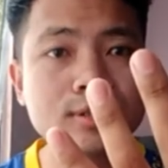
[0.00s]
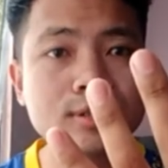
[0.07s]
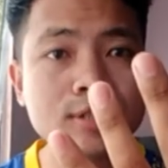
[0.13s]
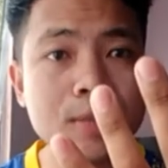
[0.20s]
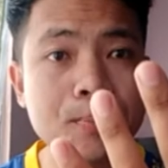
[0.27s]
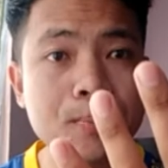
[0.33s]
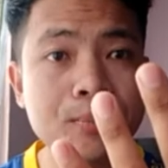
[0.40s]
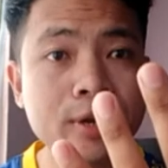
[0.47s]

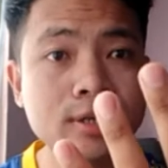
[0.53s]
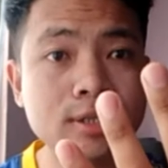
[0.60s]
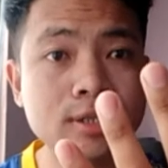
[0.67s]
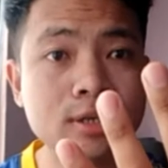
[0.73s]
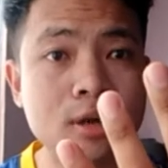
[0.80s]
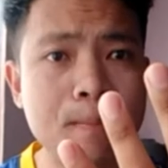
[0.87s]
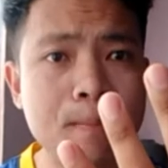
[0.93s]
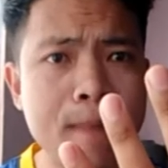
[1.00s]

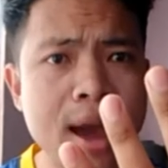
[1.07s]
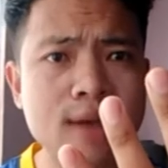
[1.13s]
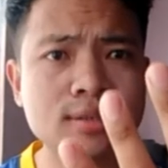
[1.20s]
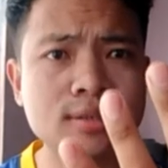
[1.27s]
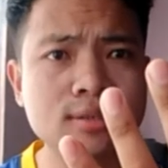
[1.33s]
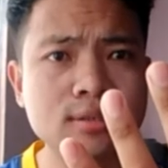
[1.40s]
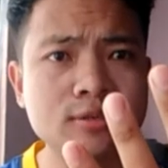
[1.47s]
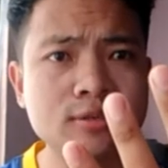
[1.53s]
separated
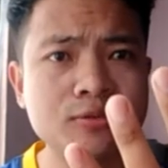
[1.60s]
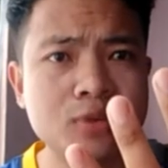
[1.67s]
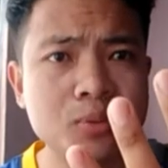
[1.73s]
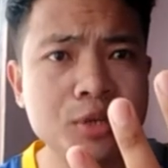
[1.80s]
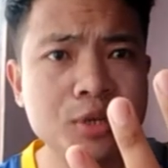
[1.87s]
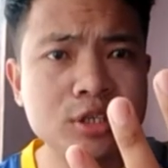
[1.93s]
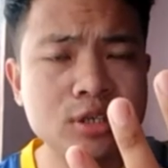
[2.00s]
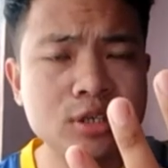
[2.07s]
apart
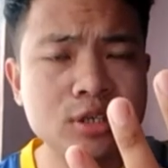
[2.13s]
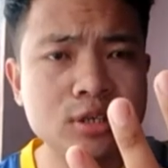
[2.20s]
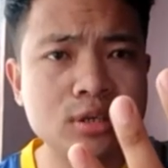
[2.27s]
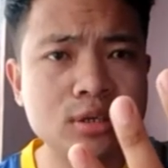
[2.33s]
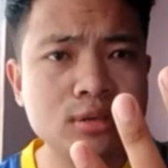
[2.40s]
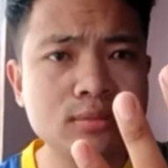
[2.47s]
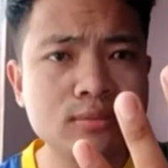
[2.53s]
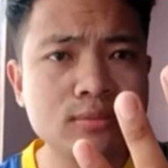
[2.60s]
from each
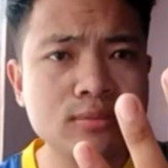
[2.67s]
other,